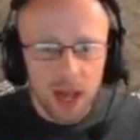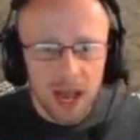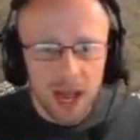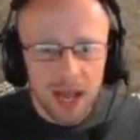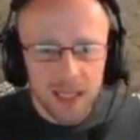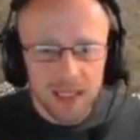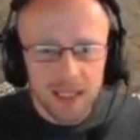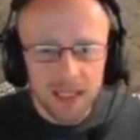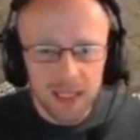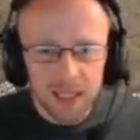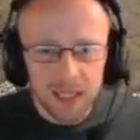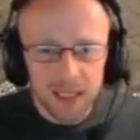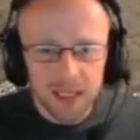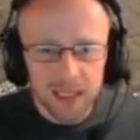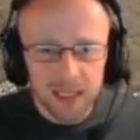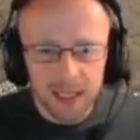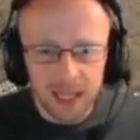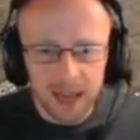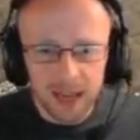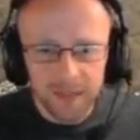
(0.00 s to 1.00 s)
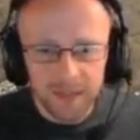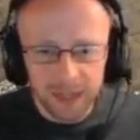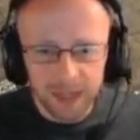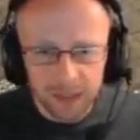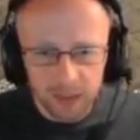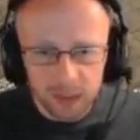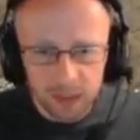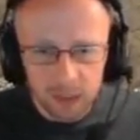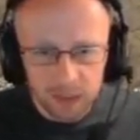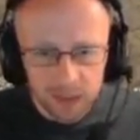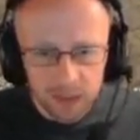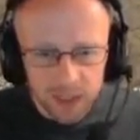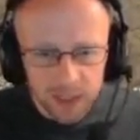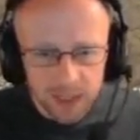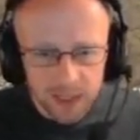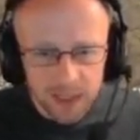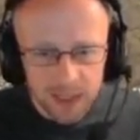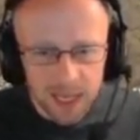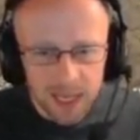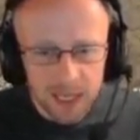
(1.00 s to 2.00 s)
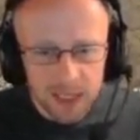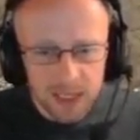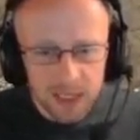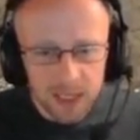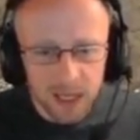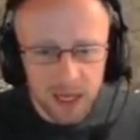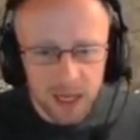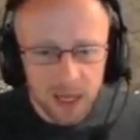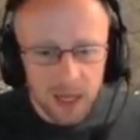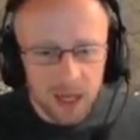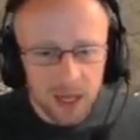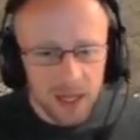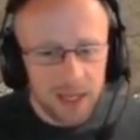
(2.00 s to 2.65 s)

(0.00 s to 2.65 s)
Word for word: Our CNC, I think I'm going to move it to the centre.